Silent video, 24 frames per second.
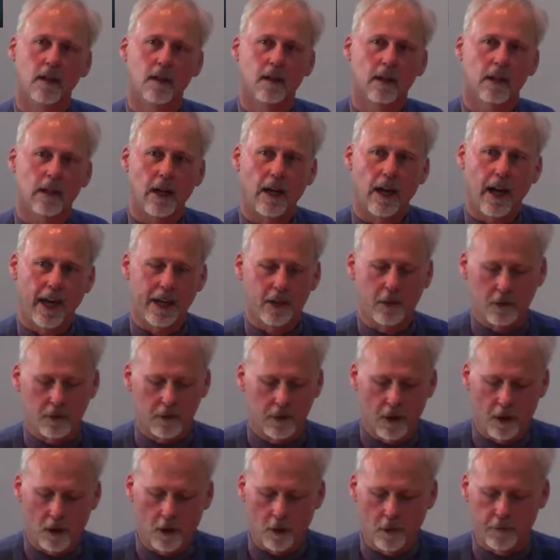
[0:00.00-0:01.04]
Now, I don't
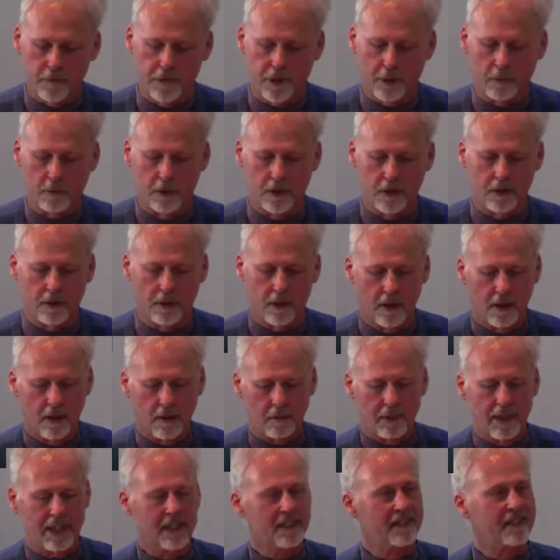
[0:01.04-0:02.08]
know if it would
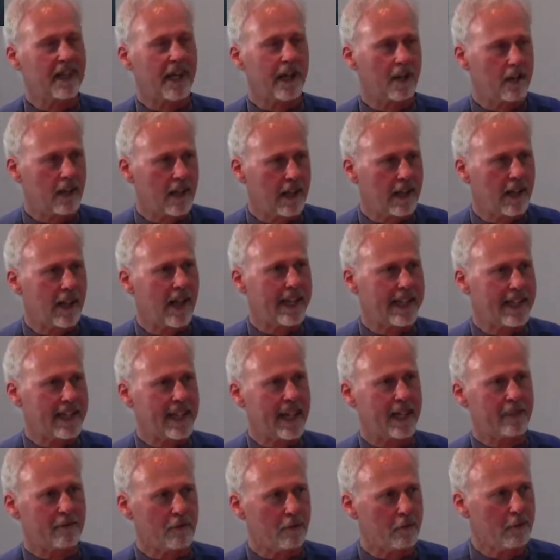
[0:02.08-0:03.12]
be entirely like
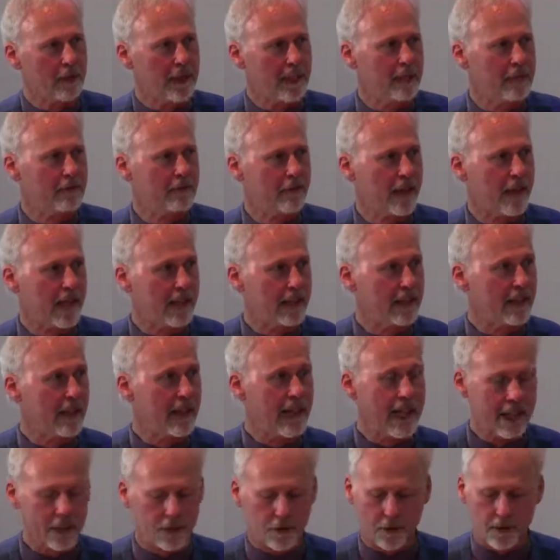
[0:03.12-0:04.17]
that for me if I
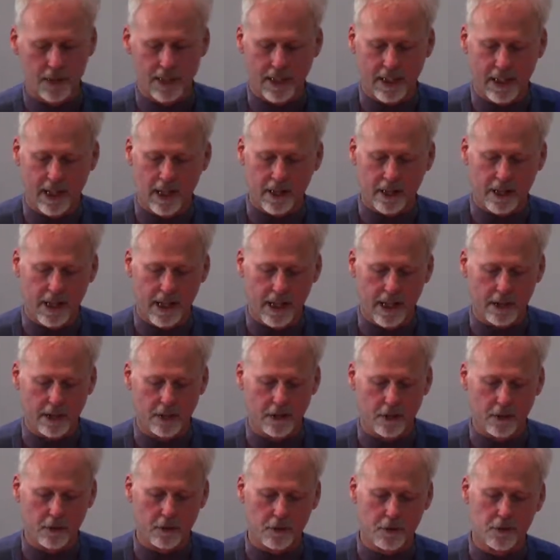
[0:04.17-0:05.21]
actually got that
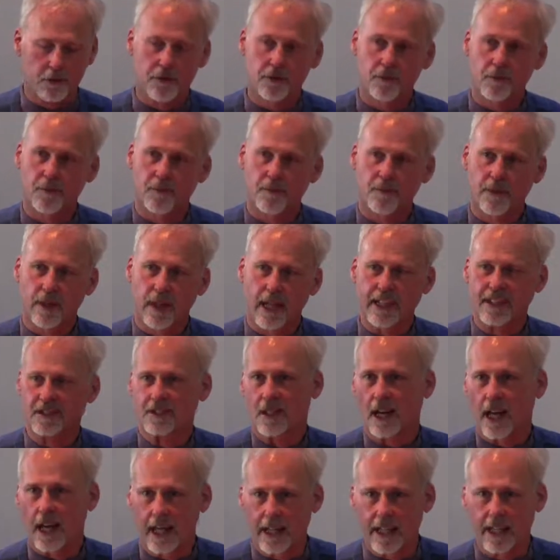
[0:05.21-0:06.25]
news.
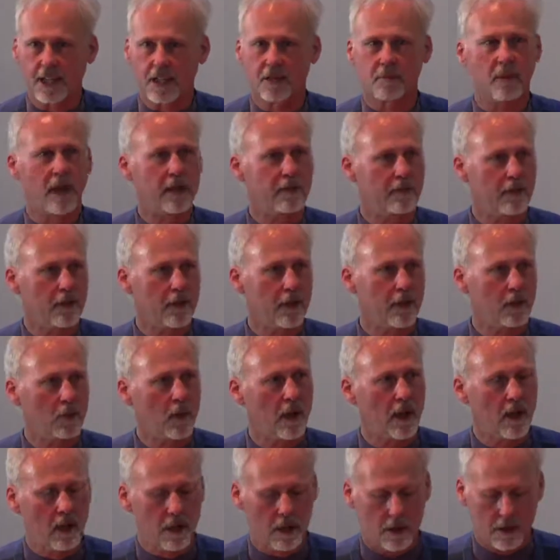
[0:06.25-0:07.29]
Anxieties might very
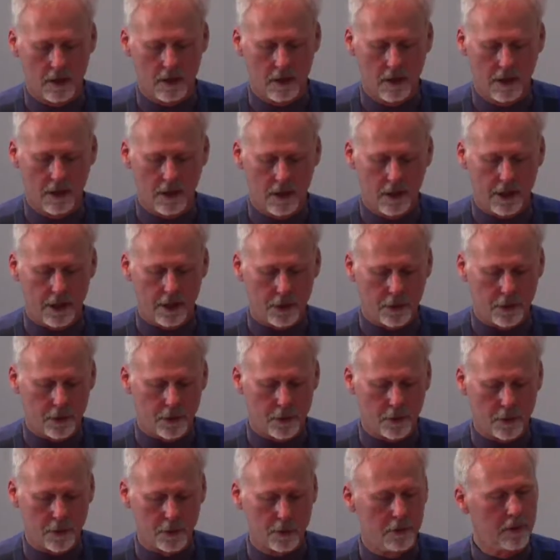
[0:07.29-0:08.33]
well
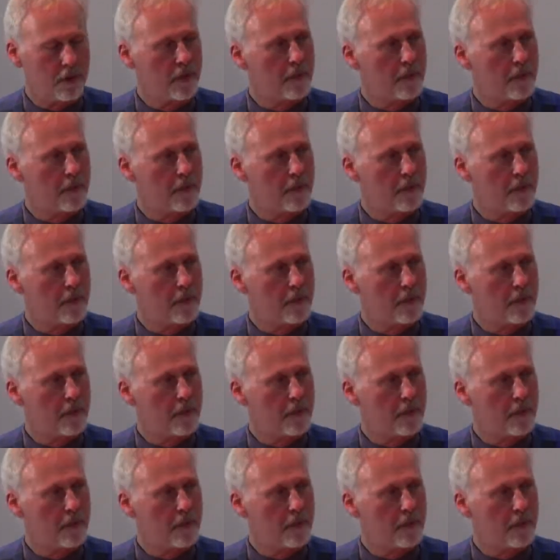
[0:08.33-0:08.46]
intrude.